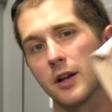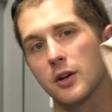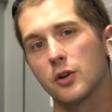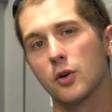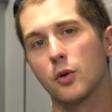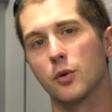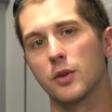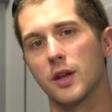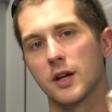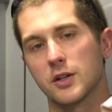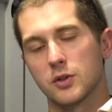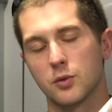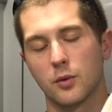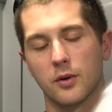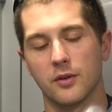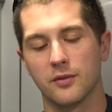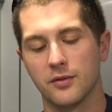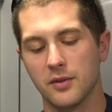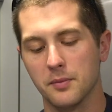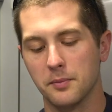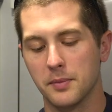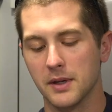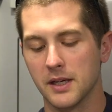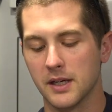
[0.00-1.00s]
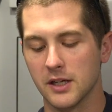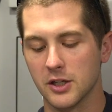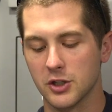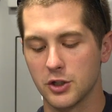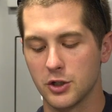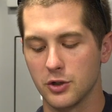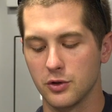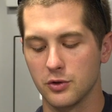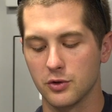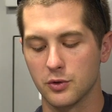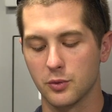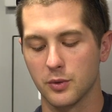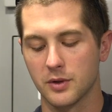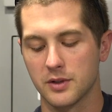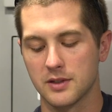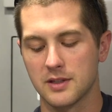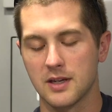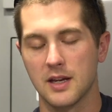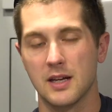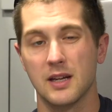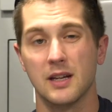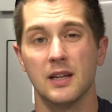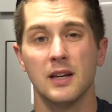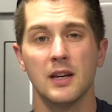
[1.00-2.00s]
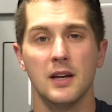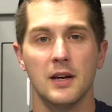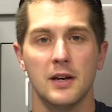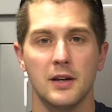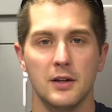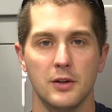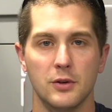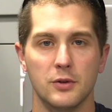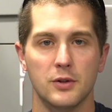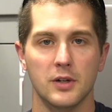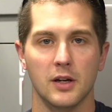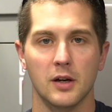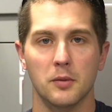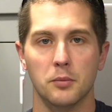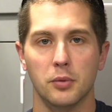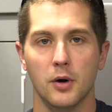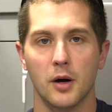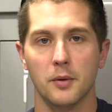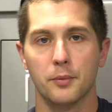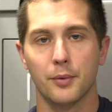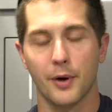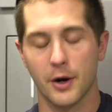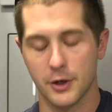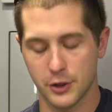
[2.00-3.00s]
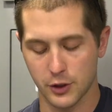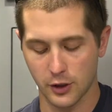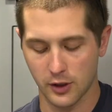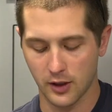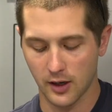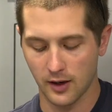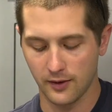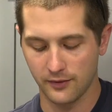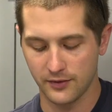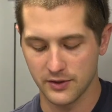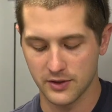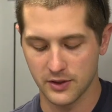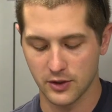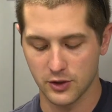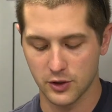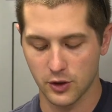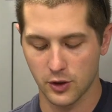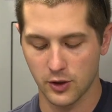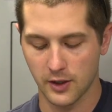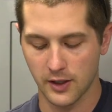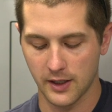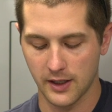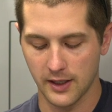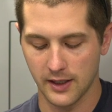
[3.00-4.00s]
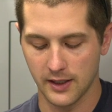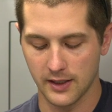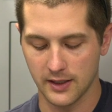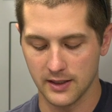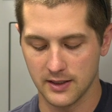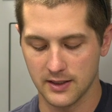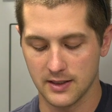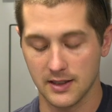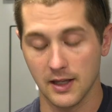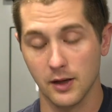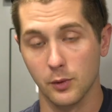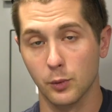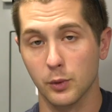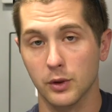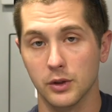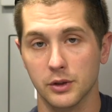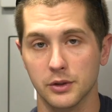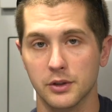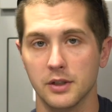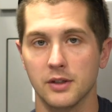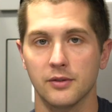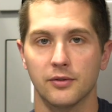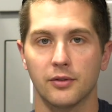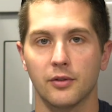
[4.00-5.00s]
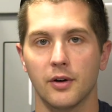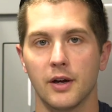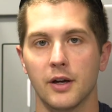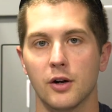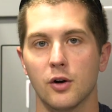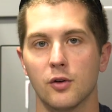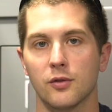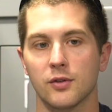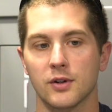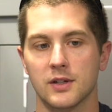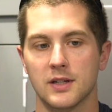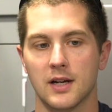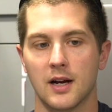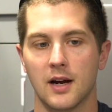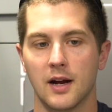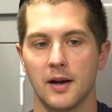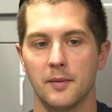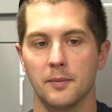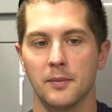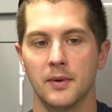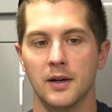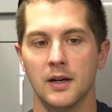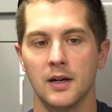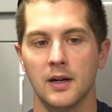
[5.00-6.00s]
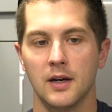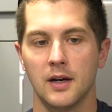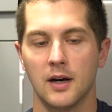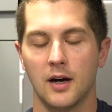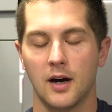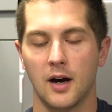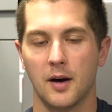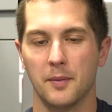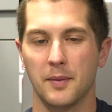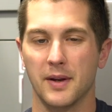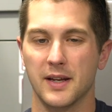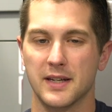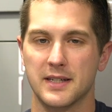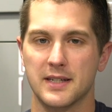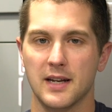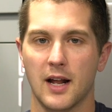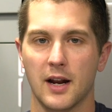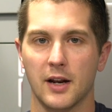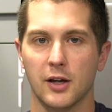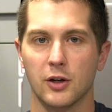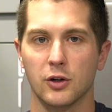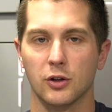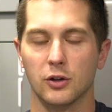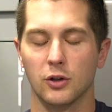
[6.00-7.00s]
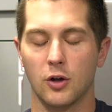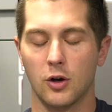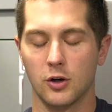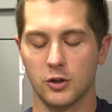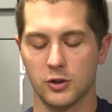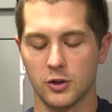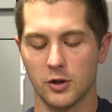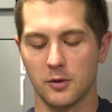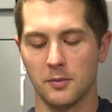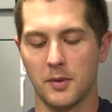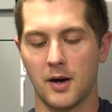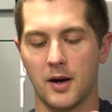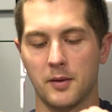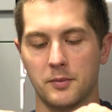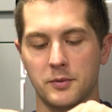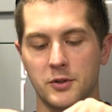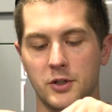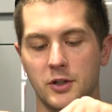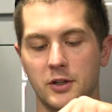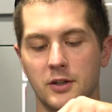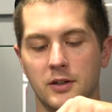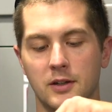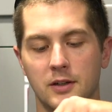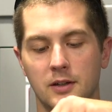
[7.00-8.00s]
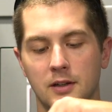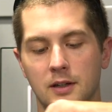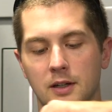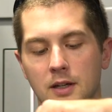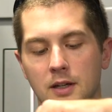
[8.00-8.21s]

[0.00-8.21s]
I know that's one of the big issues with, say, using a blood pressure cuff as a tourniquet, is they will deflate over time, and it's not a good long-term option.